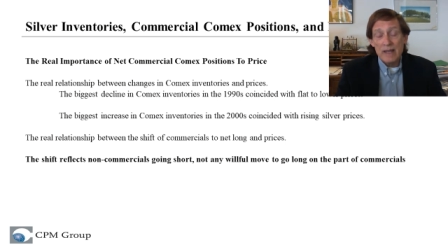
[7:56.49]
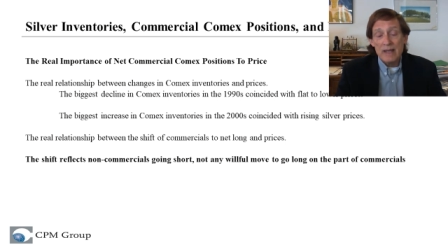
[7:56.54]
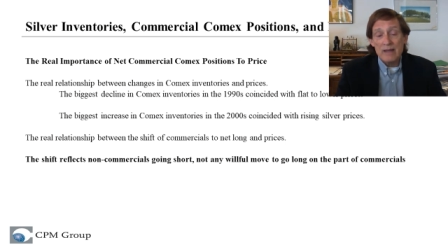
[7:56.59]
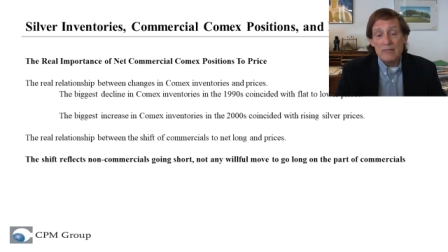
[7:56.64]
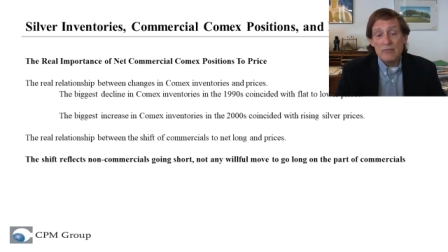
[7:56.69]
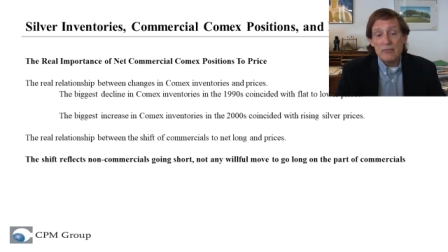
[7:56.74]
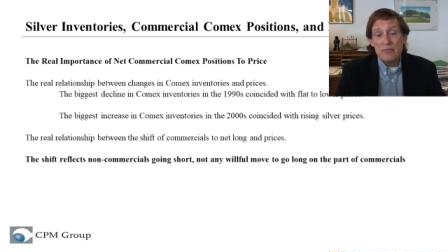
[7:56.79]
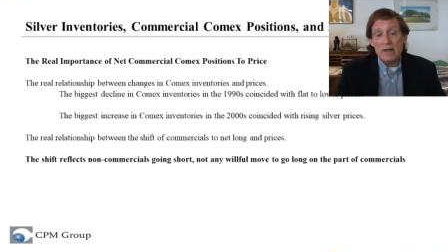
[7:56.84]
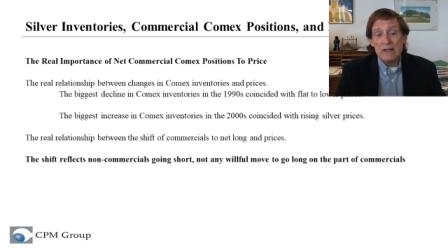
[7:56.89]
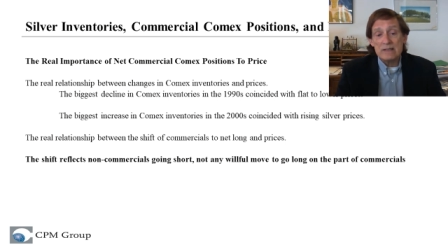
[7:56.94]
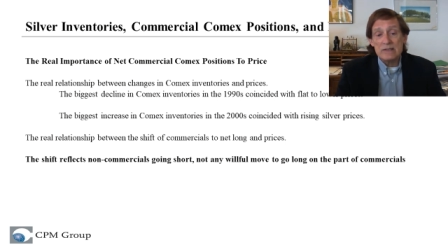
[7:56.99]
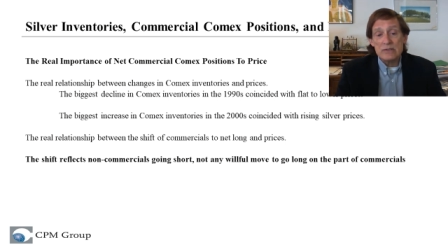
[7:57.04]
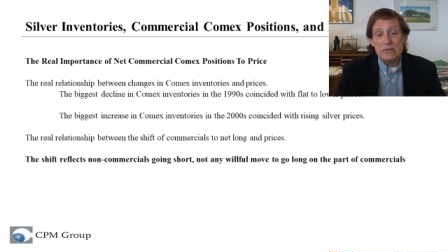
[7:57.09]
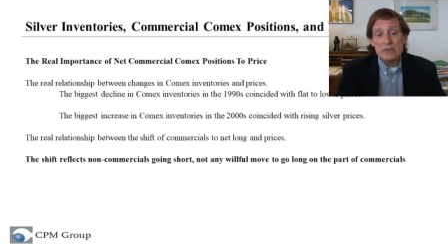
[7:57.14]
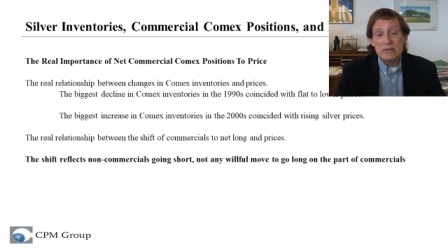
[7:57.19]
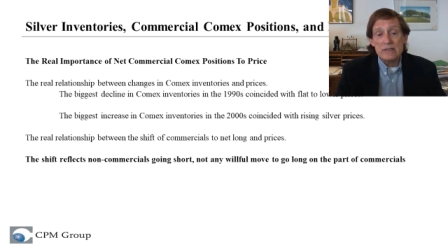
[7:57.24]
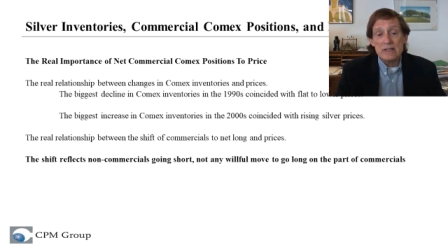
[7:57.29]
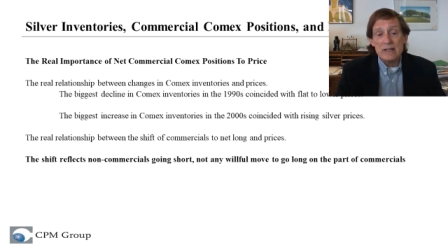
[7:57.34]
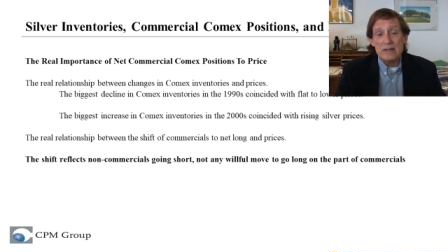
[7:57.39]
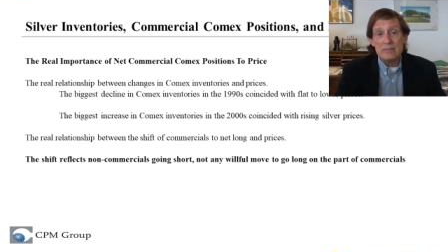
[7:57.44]

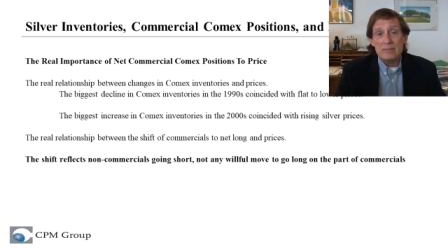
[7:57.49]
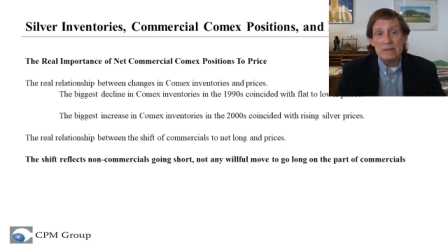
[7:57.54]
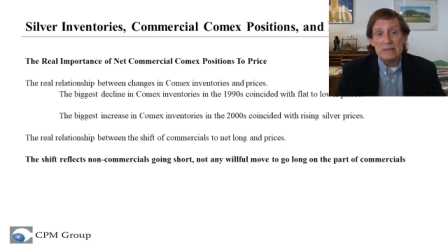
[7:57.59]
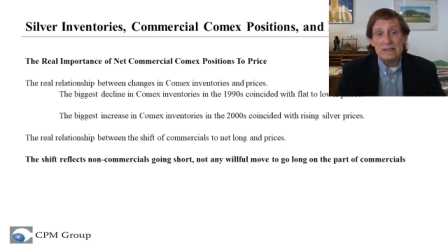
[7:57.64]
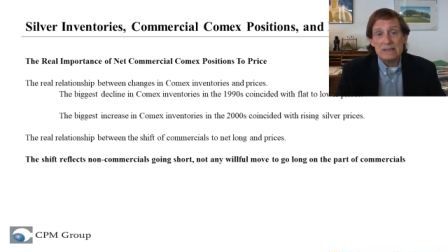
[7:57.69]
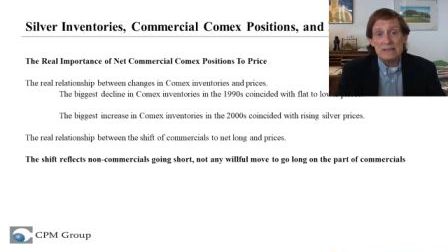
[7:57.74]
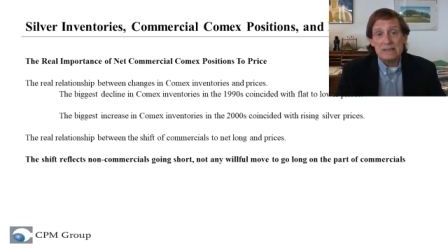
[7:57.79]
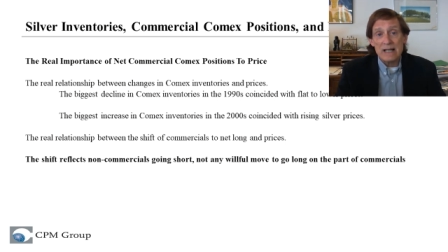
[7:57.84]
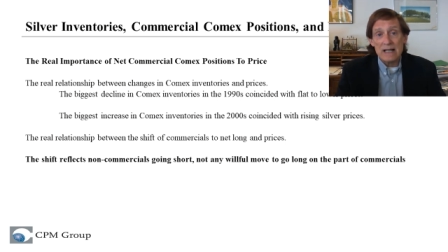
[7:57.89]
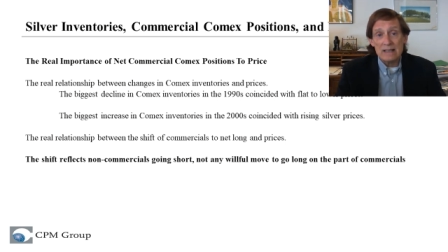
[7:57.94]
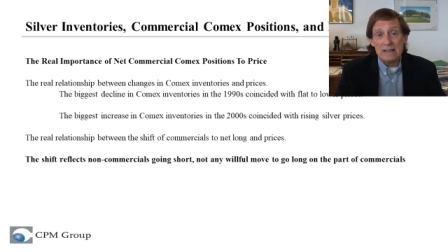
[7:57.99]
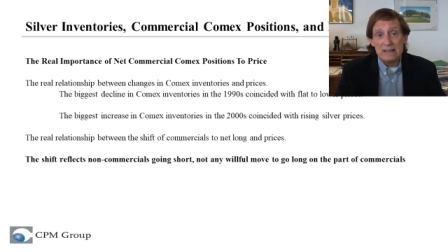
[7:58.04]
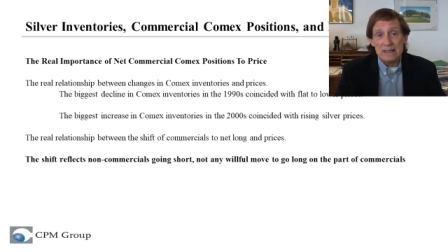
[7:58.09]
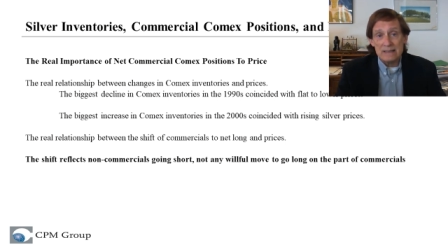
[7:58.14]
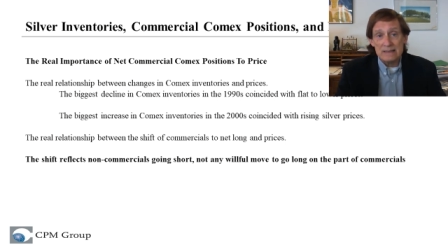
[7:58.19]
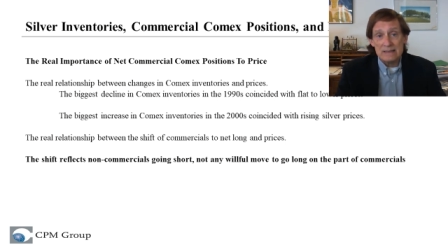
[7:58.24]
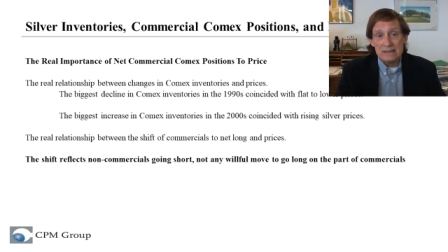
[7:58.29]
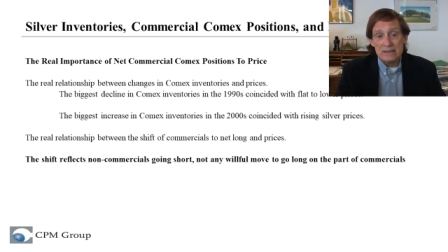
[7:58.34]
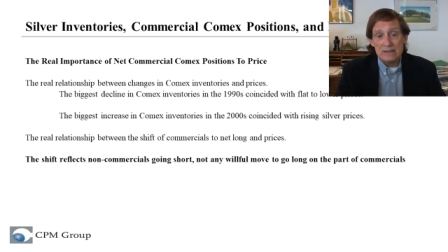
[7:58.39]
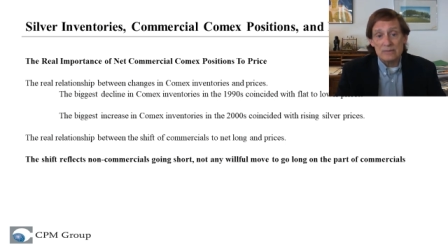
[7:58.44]
Investors have been
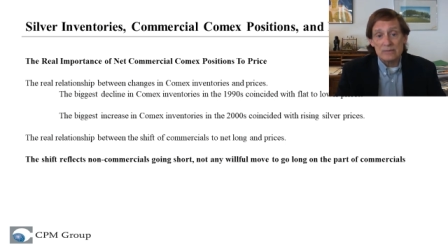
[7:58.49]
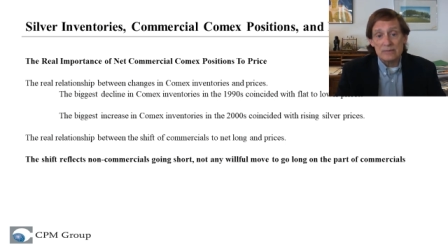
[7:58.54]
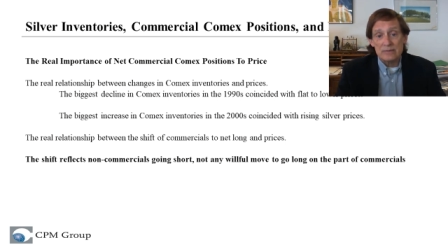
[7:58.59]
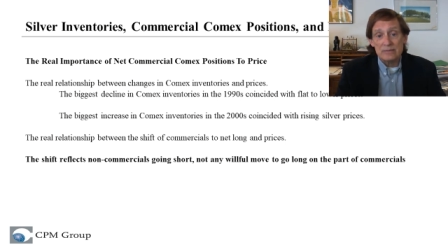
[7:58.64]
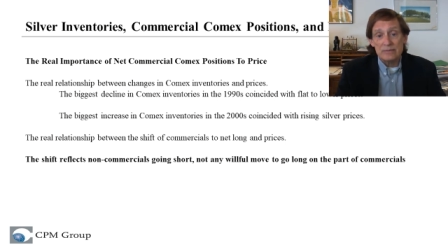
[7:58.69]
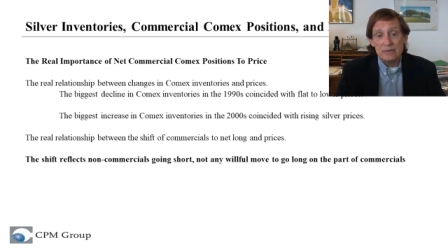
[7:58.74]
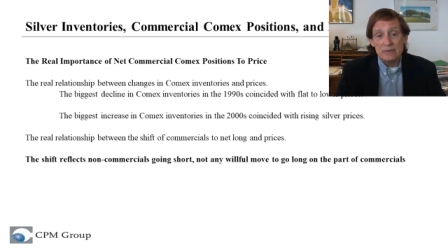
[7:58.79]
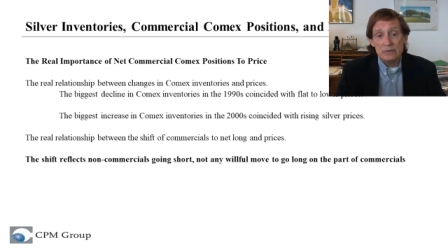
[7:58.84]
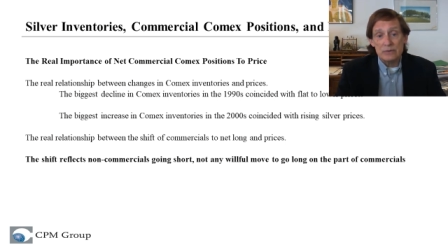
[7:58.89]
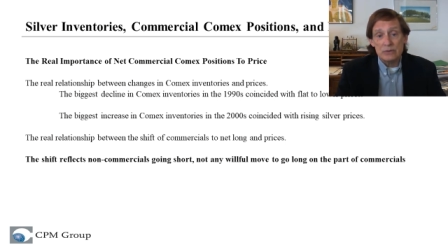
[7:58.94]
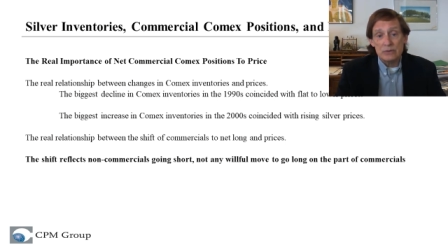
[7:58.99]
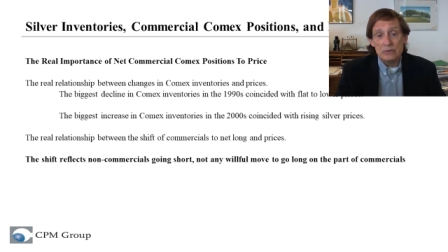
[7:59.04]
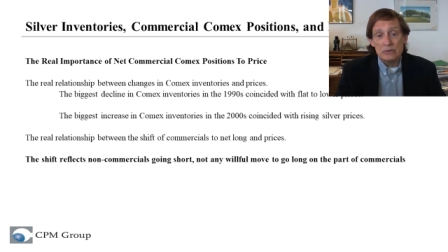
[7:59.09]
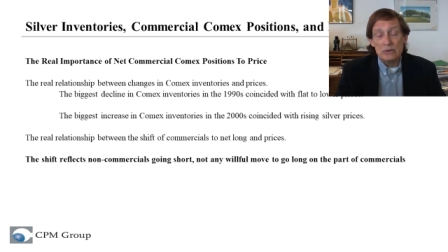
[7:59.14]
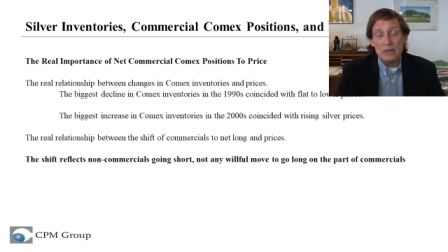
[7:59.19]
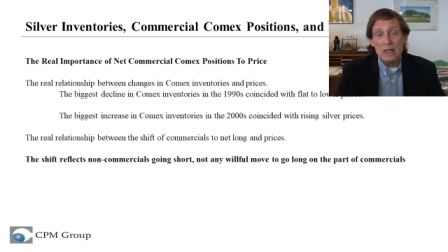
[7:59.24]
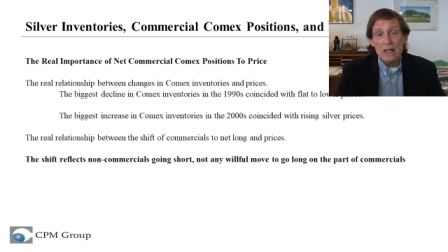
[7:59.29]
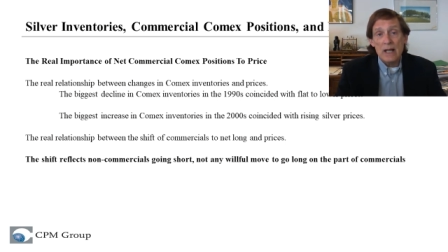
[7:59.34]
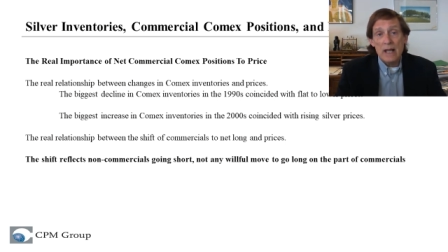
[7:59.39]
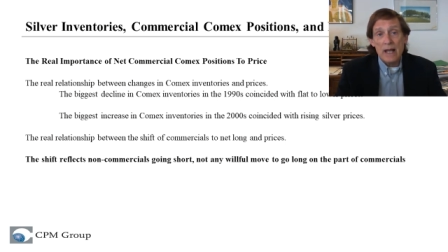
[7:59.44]
selling silver
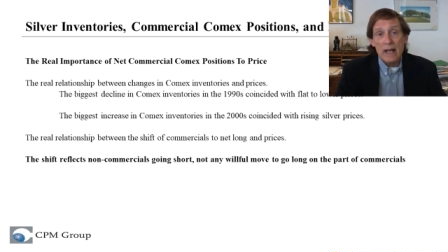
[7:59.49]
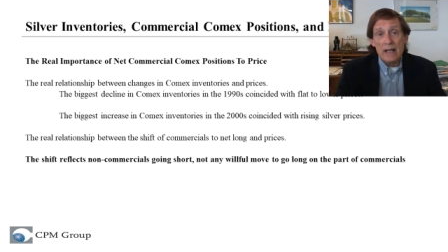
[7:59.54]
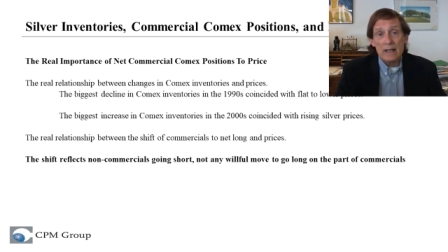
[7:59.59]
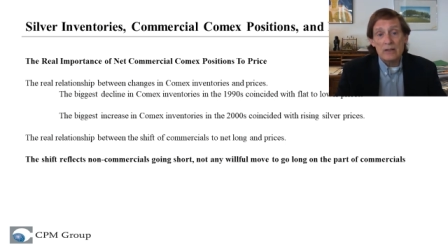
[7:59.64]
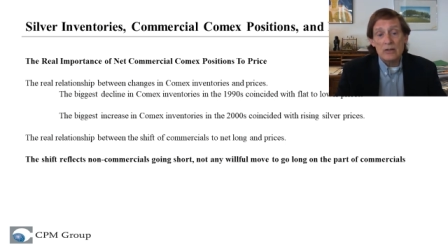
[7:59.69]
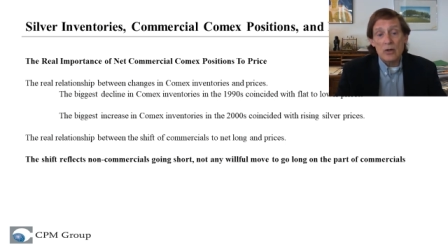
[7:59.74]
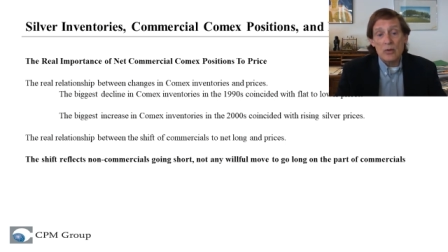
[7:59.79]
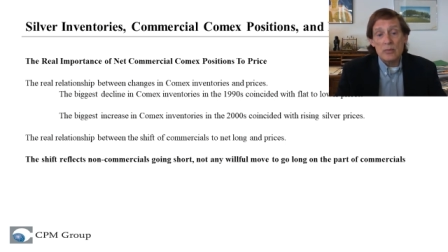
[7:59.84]
futures and